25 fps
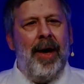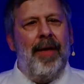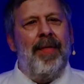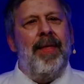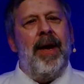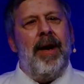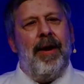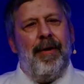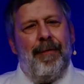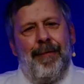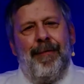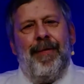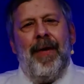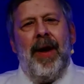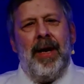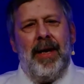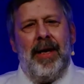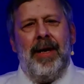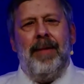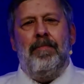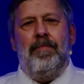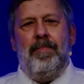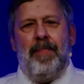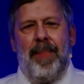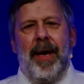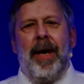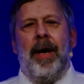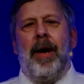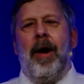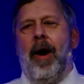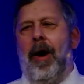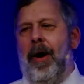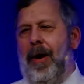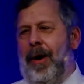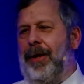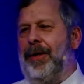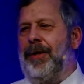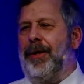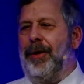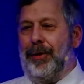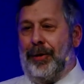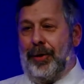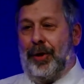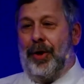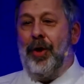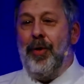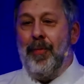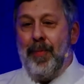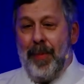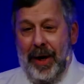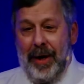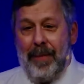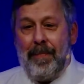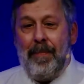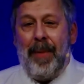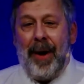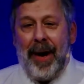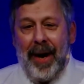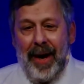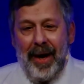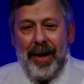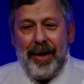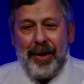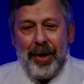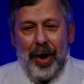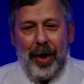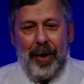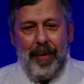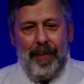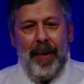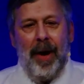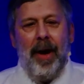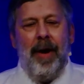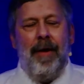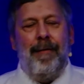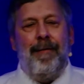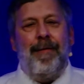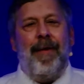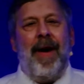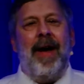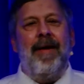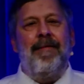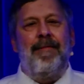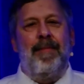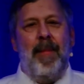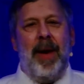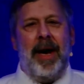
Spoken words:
than a fairly big hard disk you might buy at home, 5